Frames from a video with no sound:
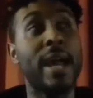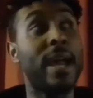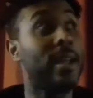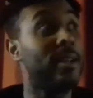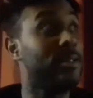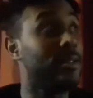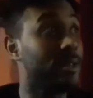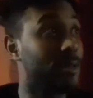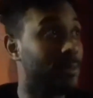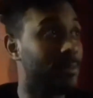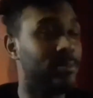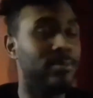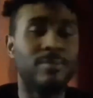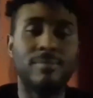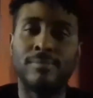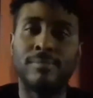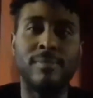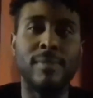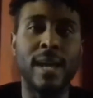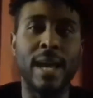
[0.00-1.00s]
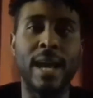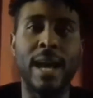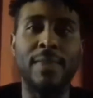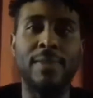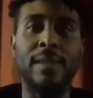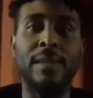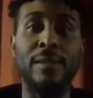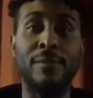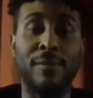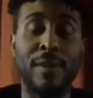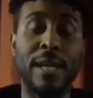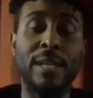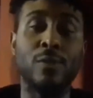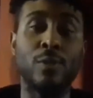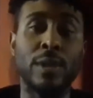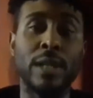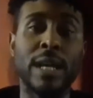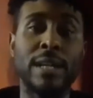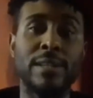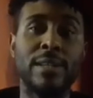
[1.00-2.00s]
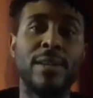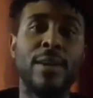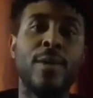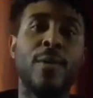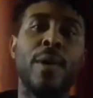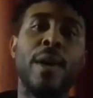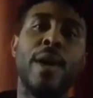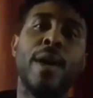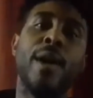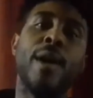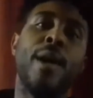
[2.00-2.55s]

and I think the fans would like to know,